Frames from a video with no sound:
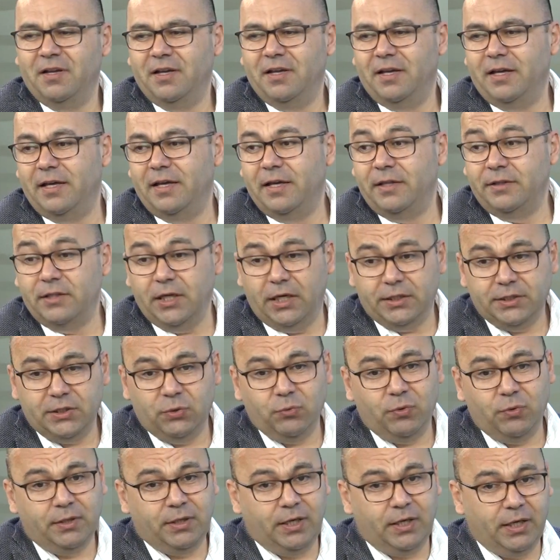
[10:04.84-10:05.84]
And the other
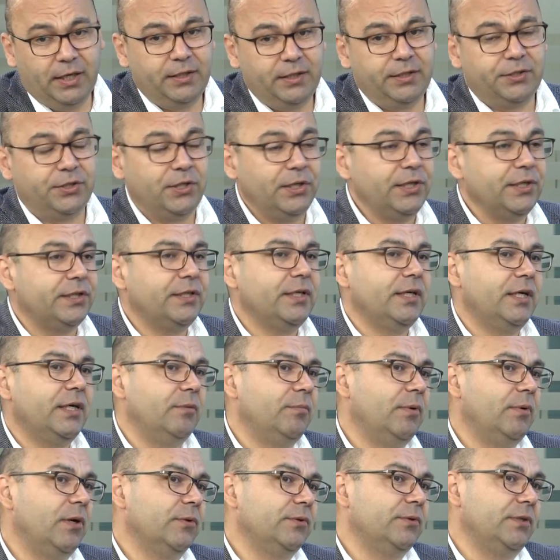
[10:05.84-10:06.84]
one I really care
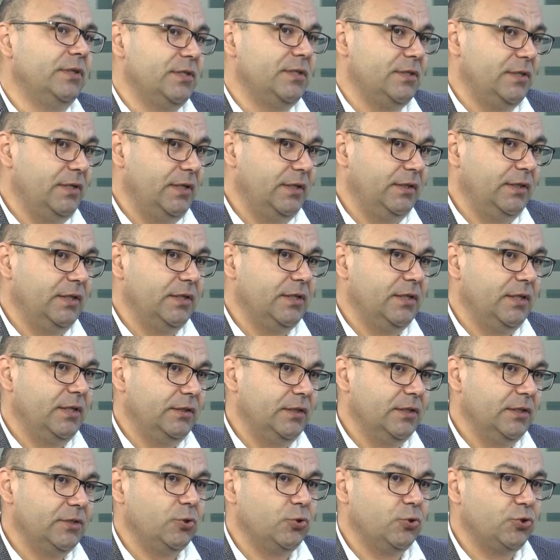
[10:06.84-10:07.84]
about is
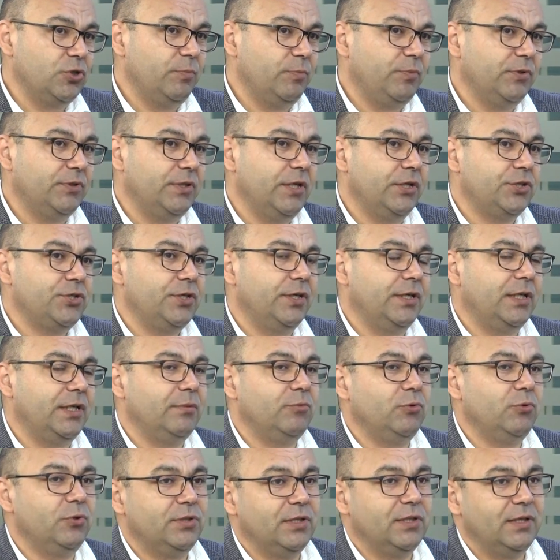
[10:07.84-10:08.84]
the social protection and
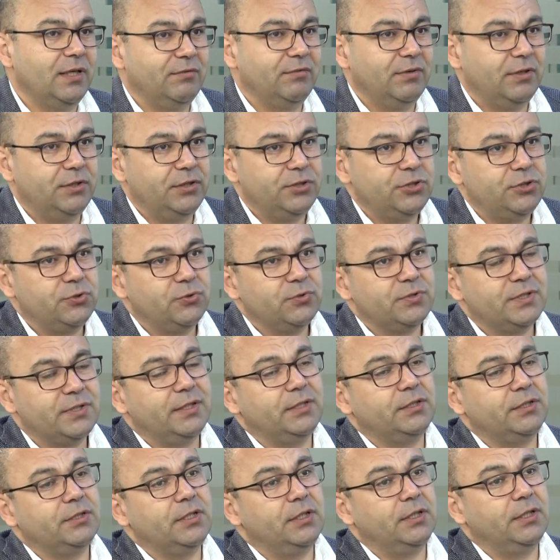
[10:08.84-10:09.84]
community level issues
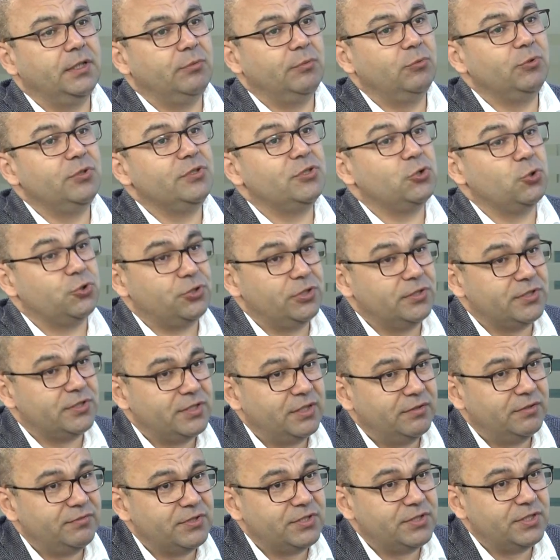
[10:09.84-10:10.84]
and community social
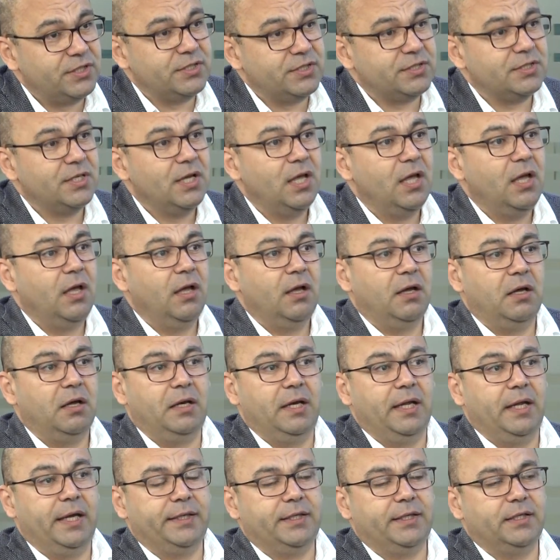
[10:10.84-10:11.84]
services,
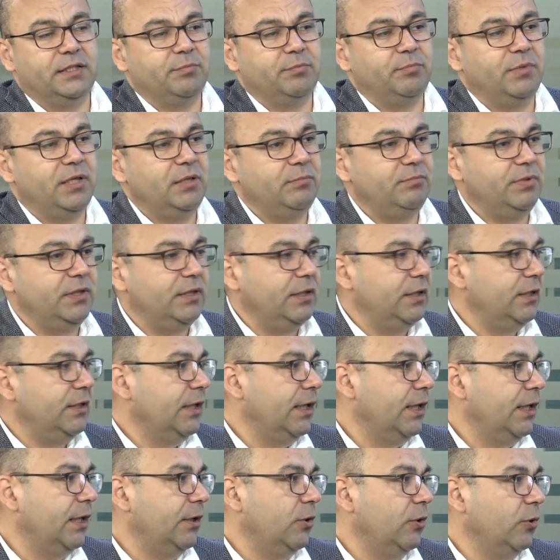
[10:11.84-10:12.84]
like it may be
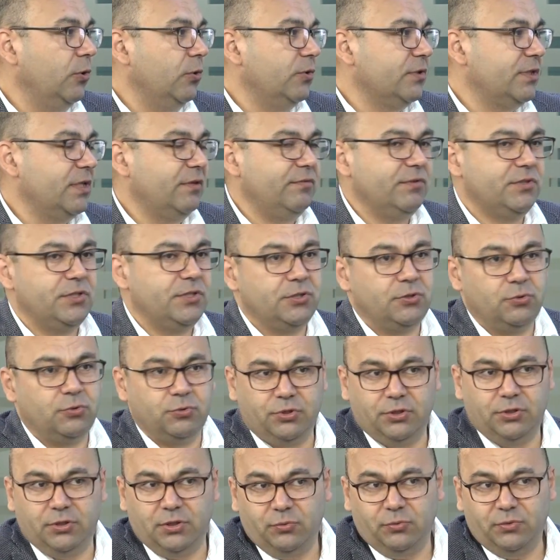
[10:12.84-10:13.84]
services to
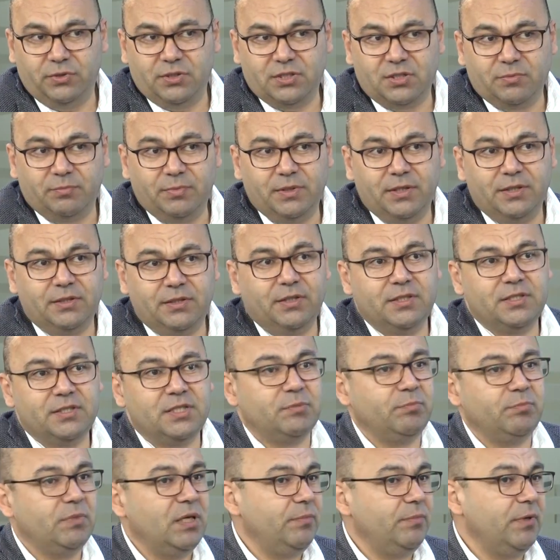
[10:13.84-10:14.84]
children with disabilities,
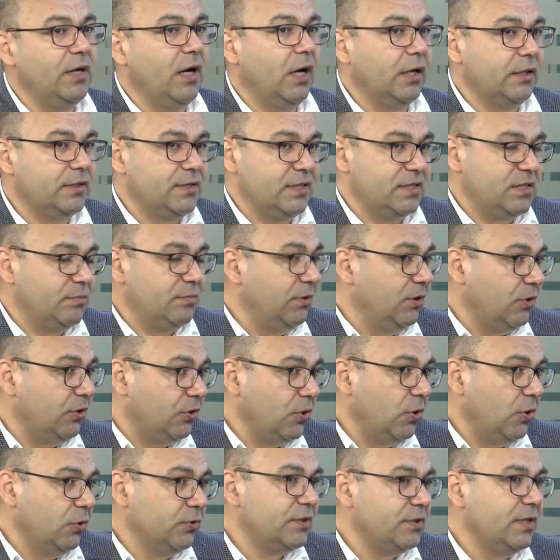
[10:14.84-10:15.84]
it may be accessible
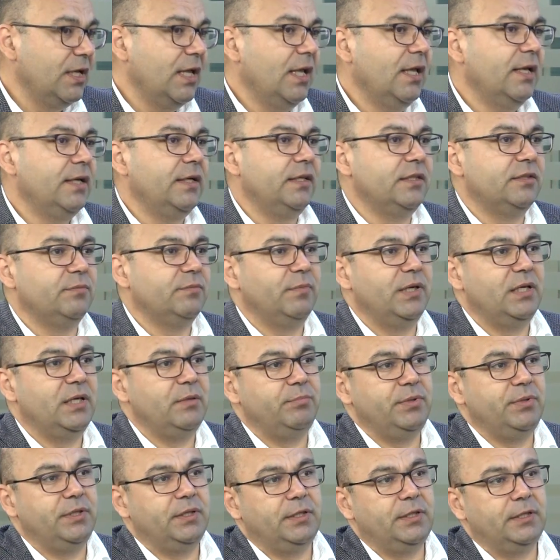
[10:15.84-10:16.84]
roads, it may
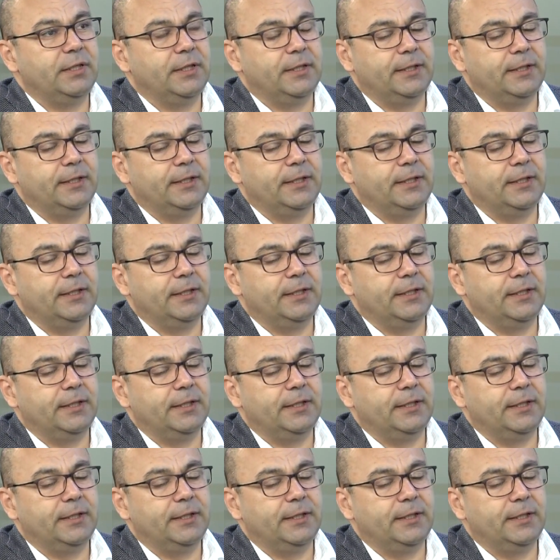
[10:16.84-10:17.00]
be